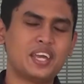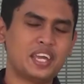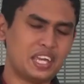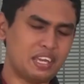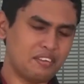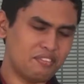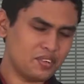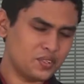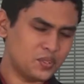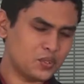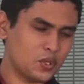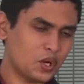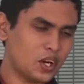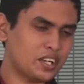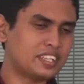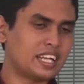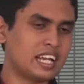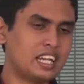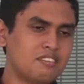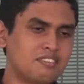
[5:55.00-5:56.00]
If you do
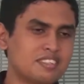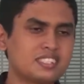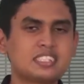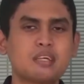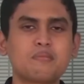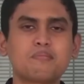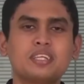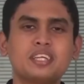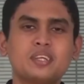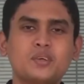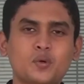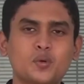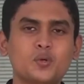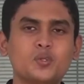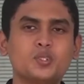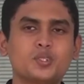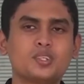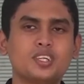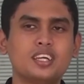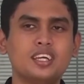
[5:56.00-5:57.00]
not deliver something
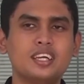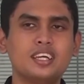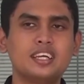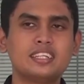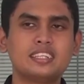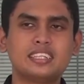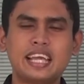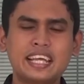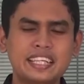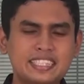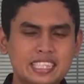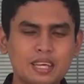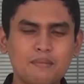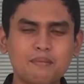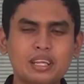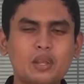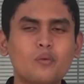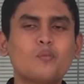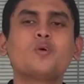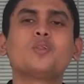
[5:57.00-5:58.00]
good, the
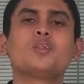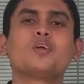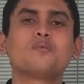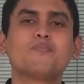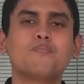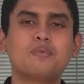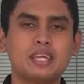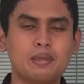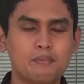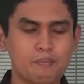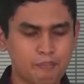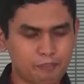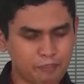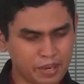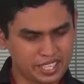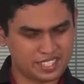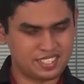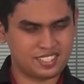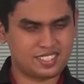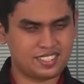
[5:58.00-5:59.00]
examiner will not be
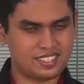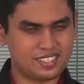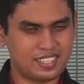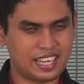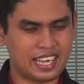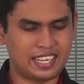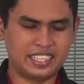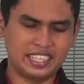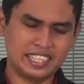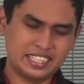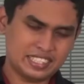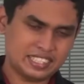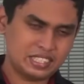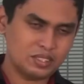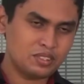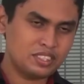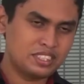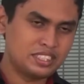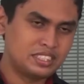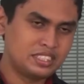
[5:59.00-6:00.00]
impressed, and it's
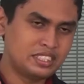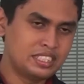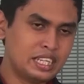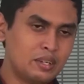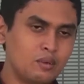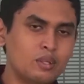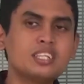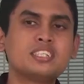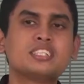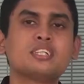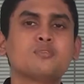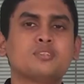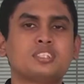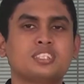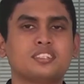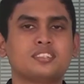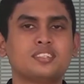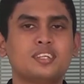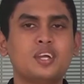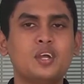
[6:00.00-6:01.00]
your
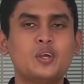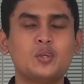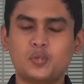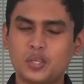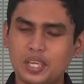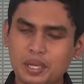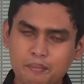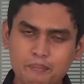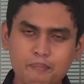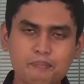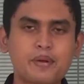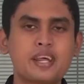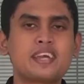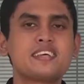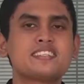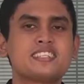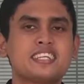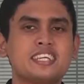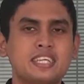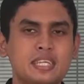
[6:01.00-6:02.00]
duty to
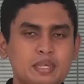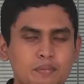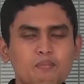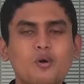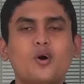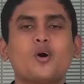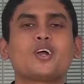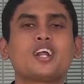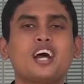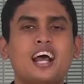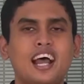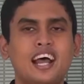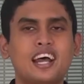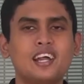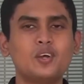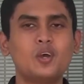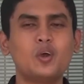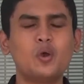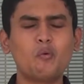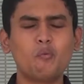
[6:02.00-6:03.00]
impress him or
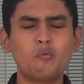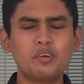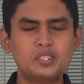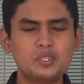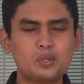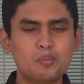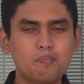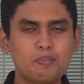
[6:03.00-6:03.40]
her with your